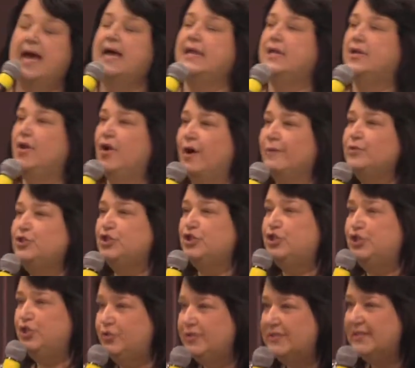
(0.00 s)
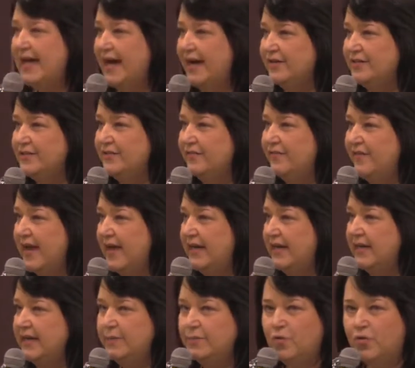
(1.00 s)
You know, I'm just too tired to fight
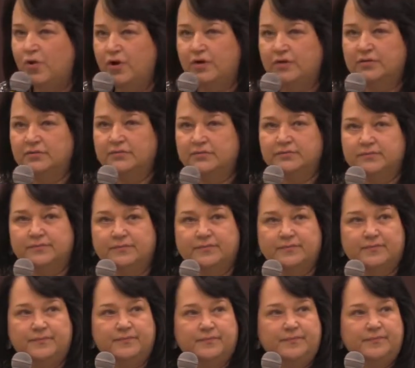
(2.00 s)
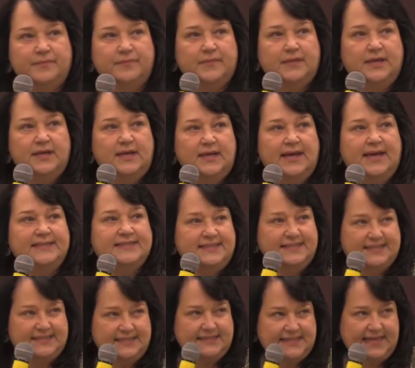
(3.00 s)
anymore. That's
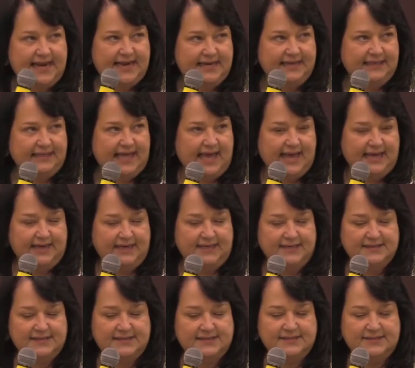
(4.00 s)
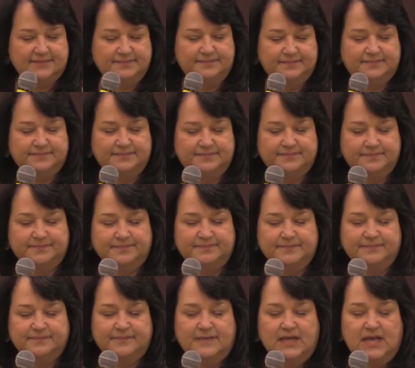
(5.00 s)
a sedated lioness.
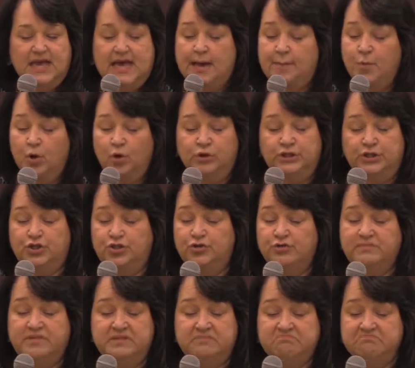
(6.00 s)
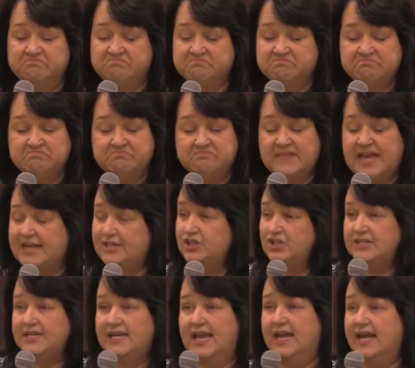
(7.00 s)
I'm only human. I
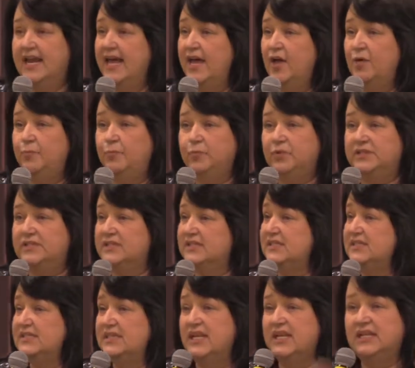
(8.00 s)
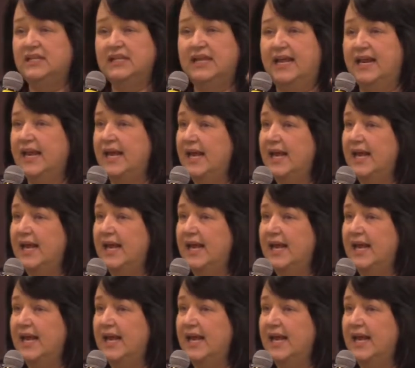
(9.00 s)
just can't help with this sin that